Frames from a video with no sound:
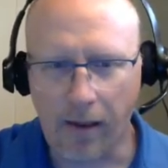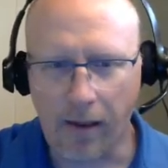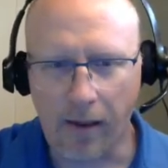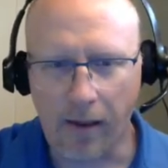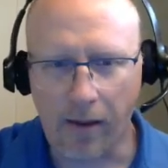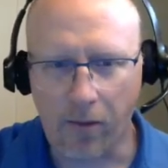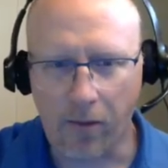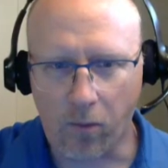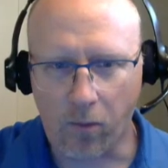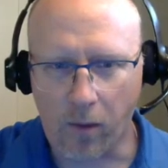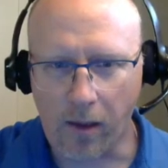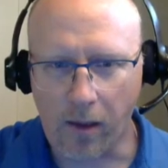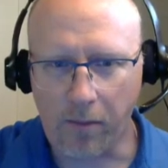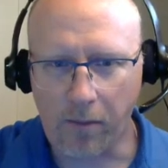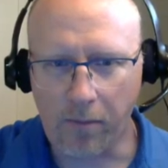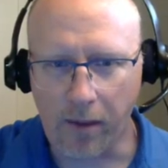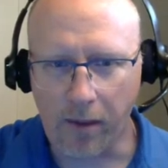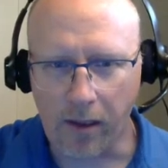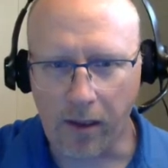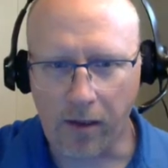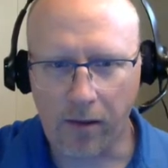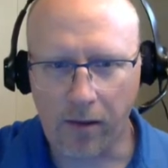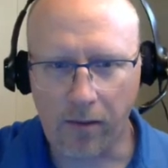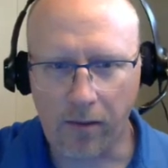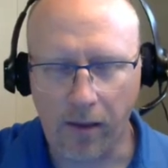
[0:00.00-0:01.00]
Uh, one
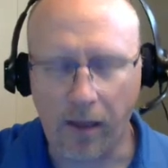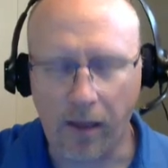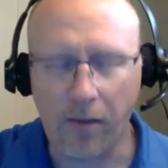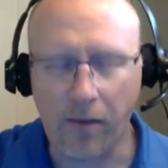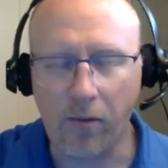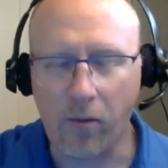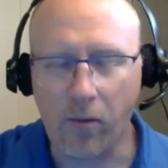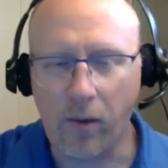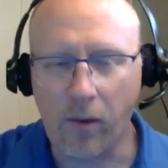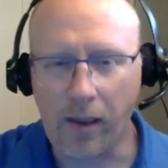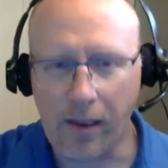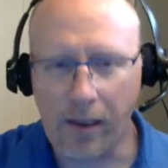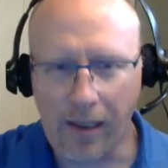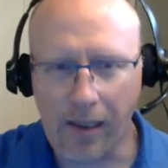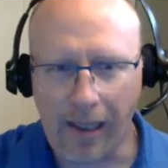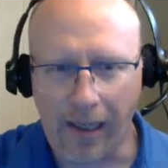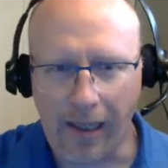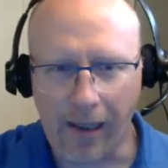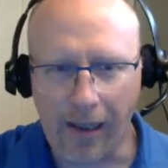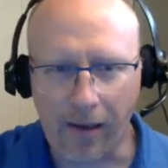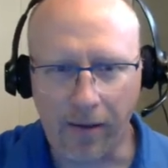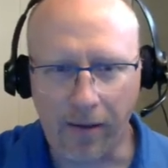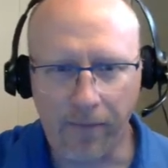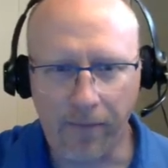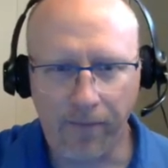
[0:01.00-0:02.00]
bit, uh, one
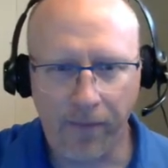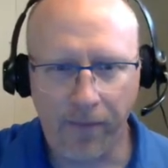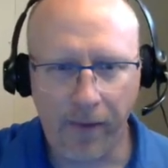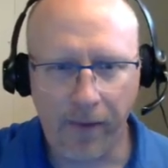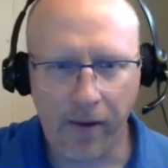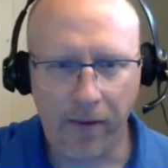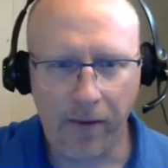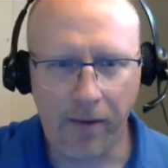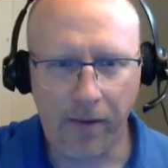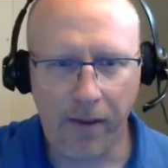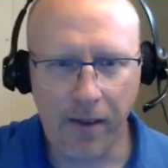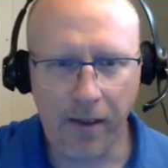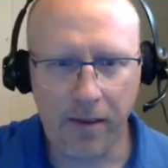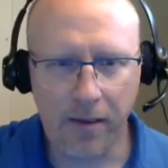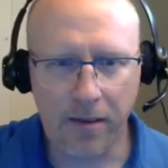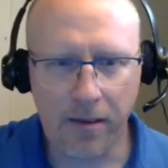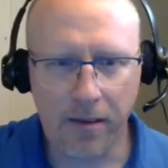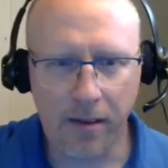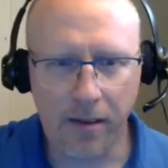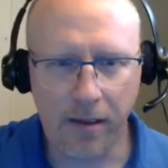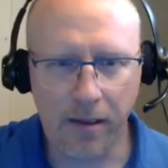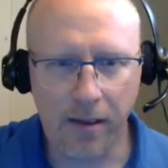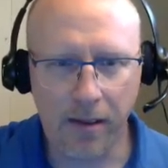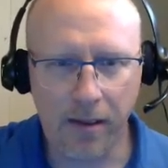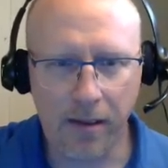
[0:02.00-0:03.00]
tag. This
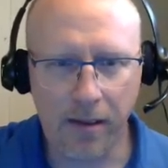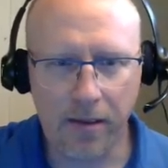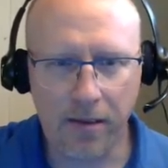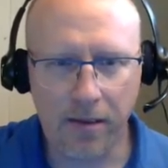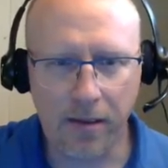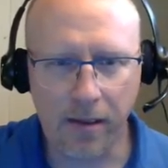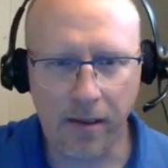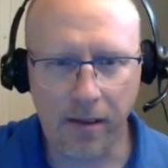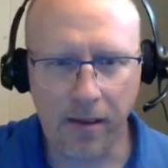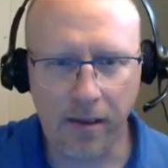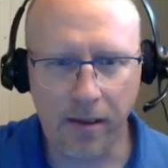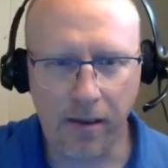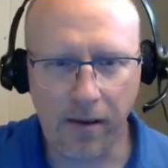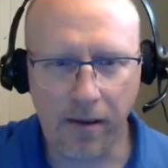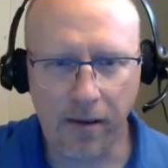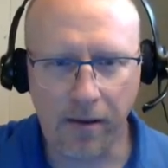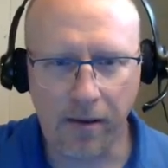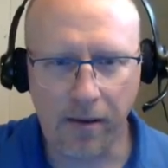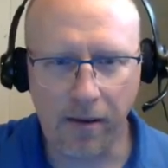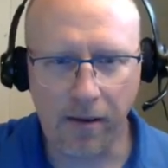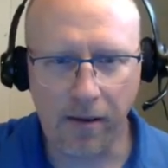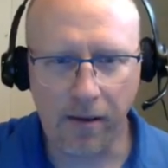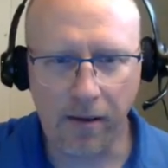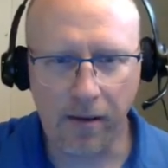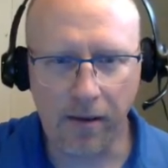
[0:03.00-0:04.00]
is uh,
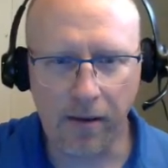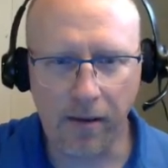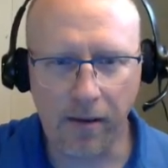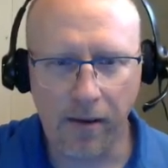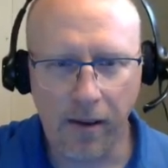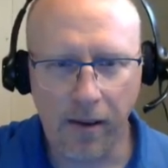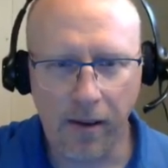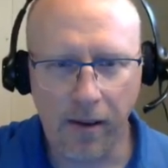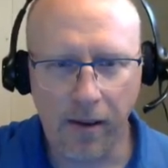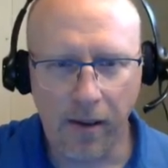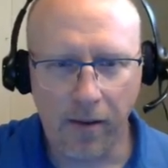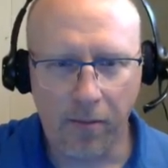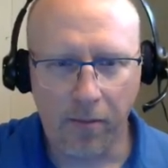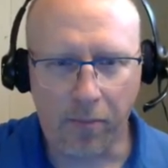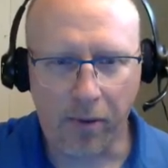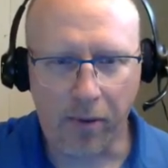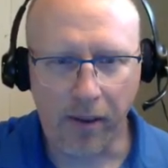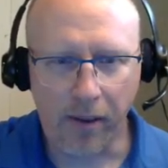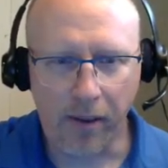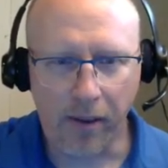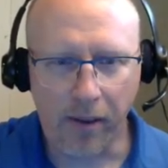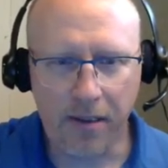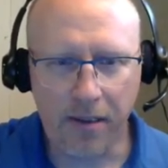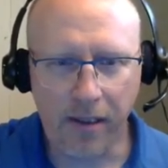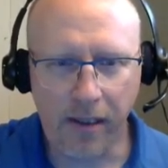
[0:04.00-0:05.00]
the
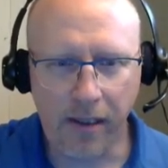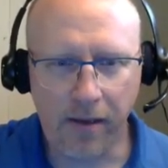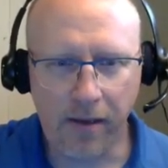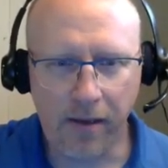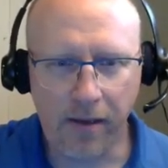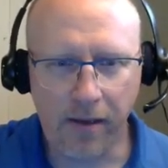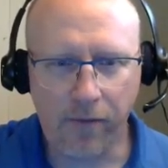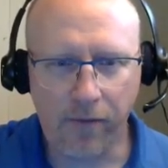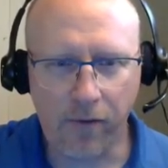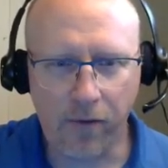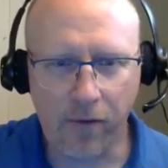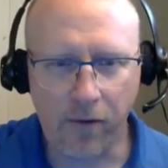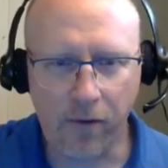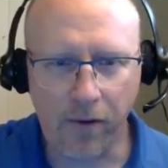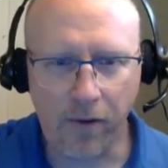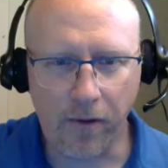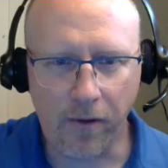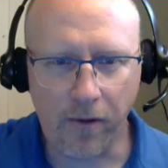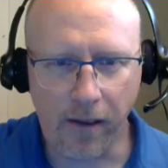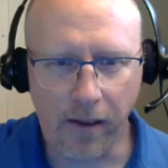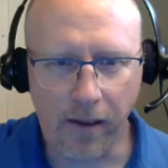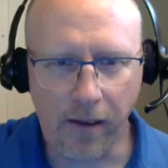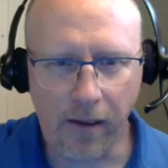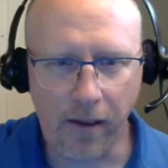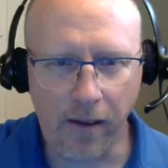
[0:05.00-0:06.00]
preset for
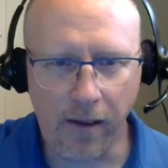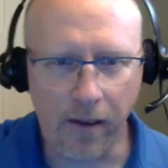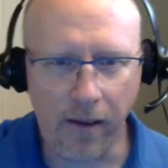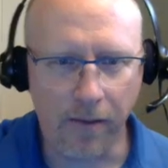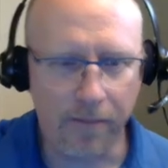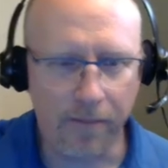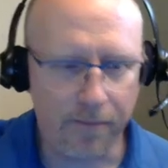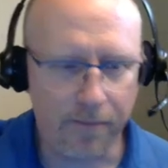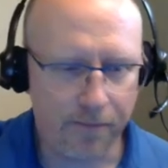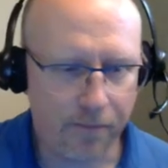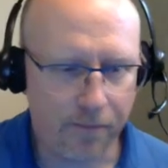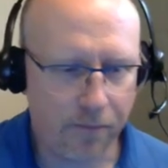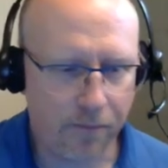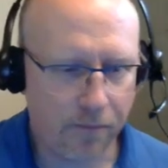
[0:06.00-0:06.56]
the